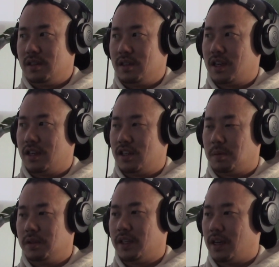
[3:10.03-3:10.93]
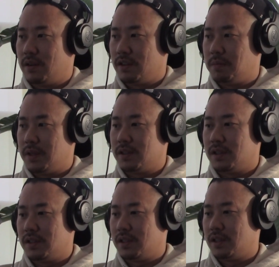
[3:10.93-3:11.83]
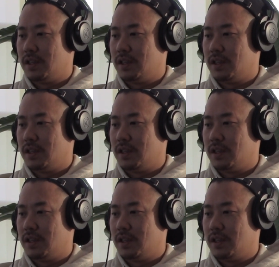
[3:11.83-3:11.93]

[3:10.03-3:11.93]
kind of double down on the business.